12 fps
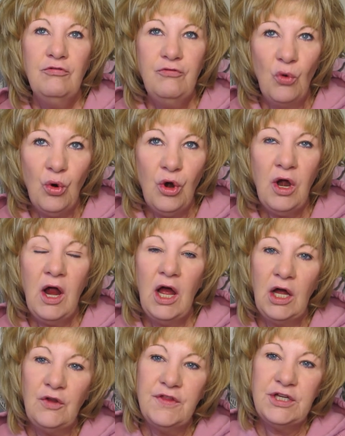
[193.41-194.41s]
4
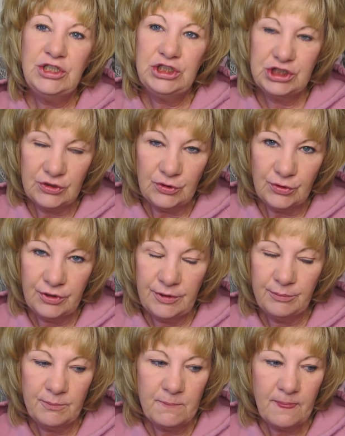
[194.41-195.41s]
healthy
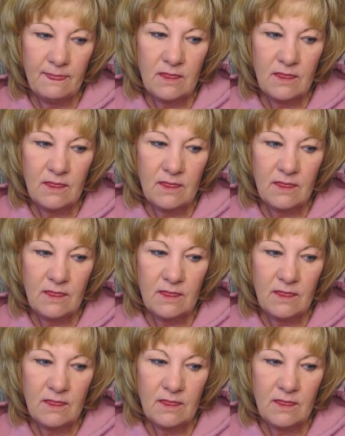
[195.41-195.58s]
children.